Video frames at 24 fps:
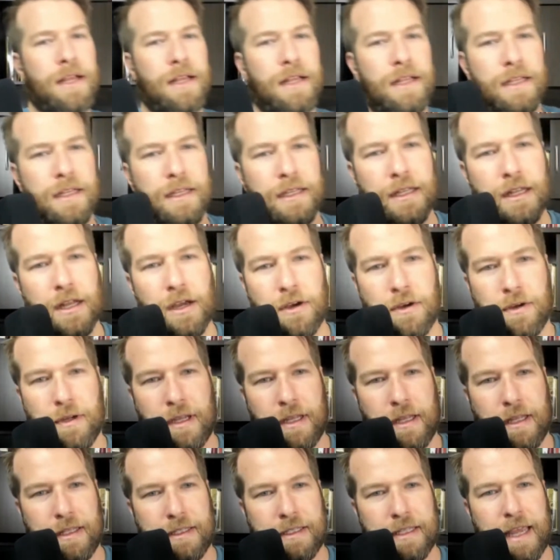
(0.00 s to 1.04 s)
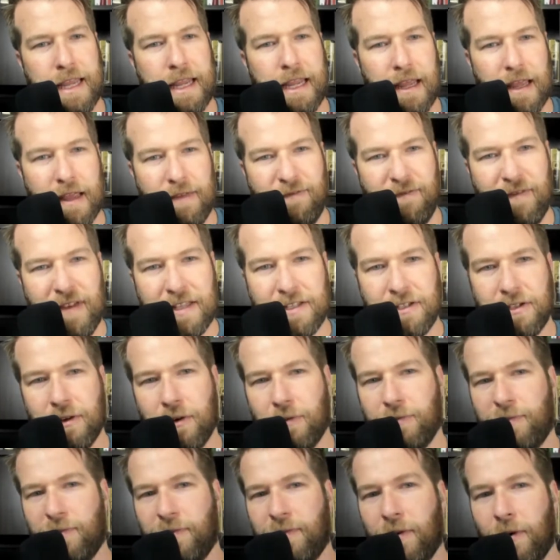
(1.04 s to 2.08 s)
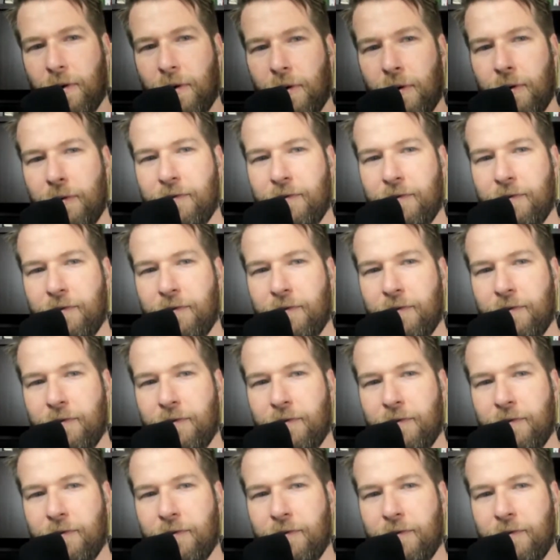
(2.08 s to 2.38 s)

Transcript: You know, it's like it fits your full